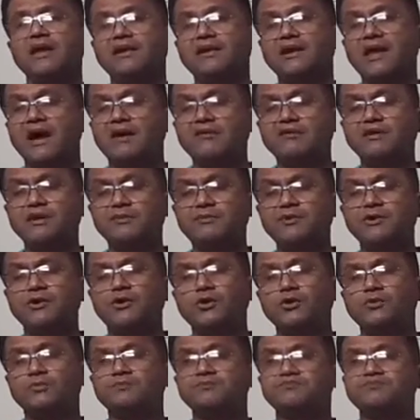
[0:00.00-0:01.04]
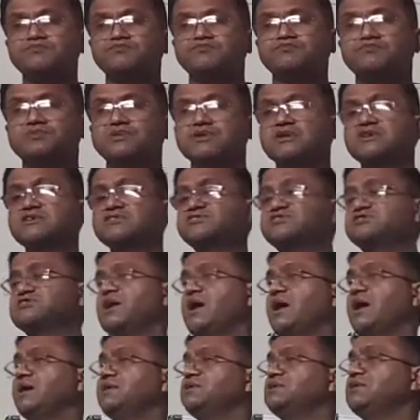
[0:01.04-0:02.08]
Now if you
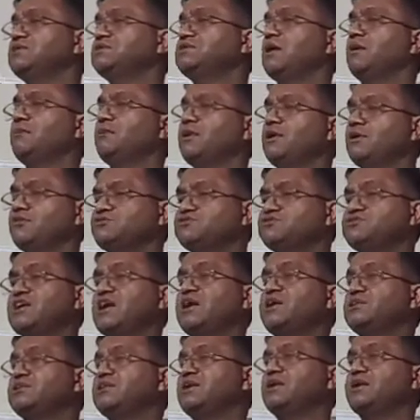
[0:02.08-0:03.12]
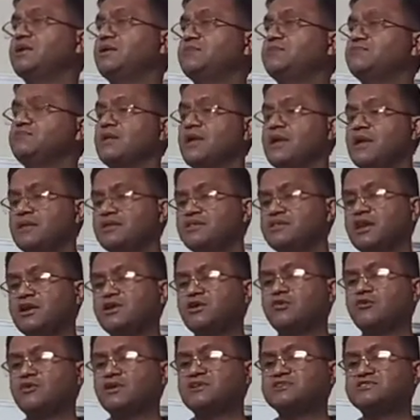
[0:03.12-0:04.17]
strike the tumbler gently, then
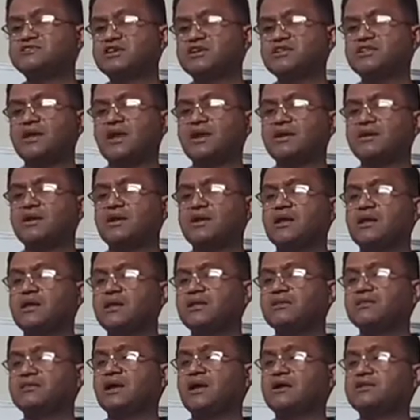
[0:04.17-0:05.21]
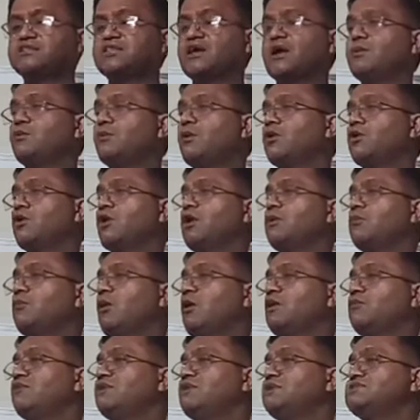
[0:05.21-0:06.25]
you will see that that thermocol
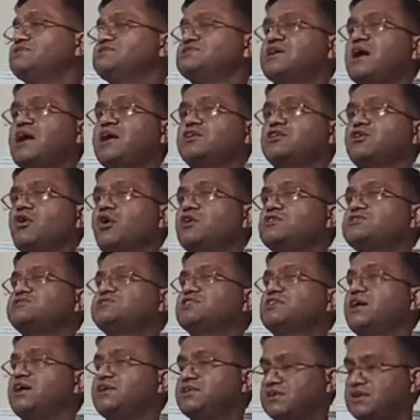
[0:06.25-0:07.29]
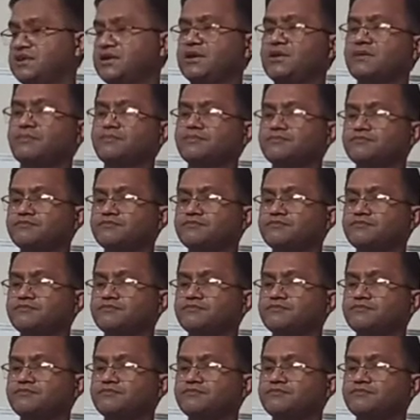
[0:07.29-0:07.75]
ball will start oscillatory.